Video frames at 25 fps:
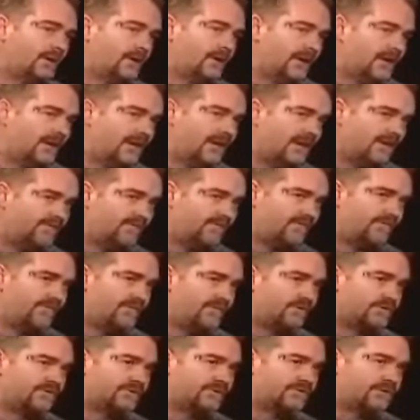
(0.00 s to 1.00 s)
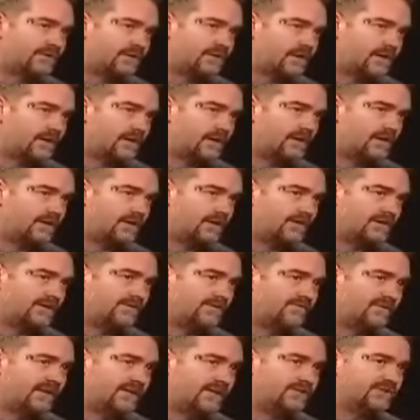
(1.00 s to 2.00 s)
and have the first
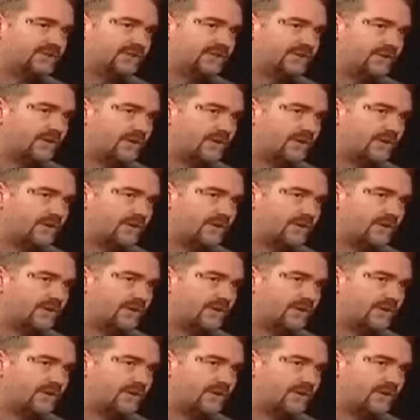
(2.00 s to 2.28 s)
invasion